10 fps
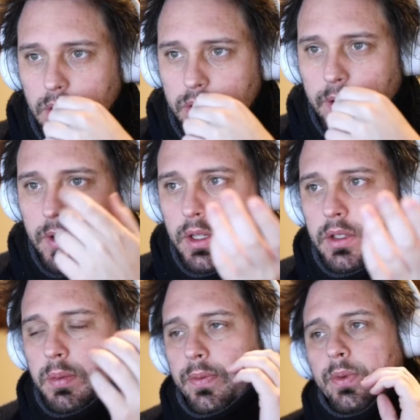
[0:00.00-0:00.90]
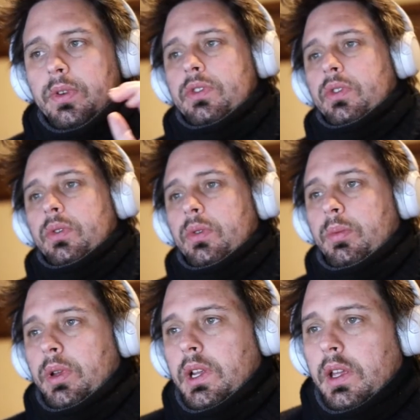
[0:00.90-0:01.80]
So I've done this before,
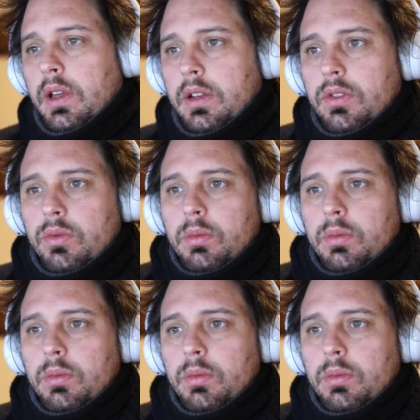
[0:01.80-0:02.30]
but I don't